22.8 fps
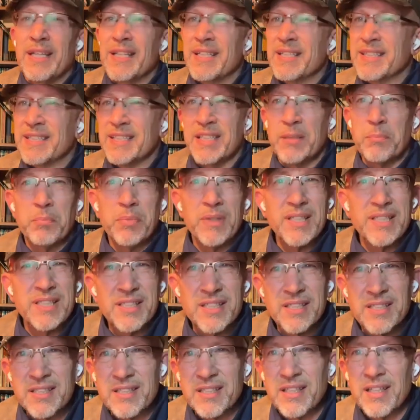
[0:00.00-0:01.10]
Simply
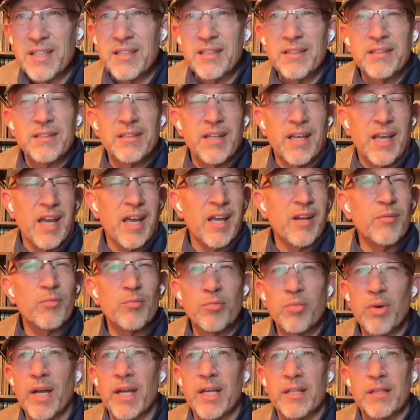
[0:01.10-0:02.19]
sit and
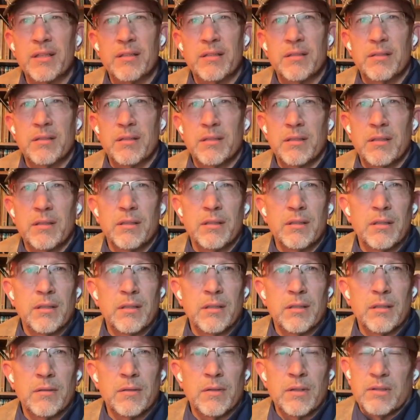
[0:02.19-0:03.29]
write
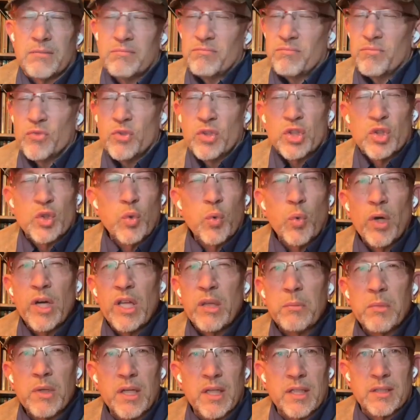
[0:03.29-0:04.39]
20
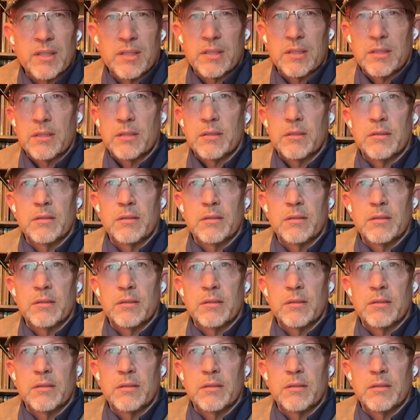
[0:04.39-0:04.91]
minutes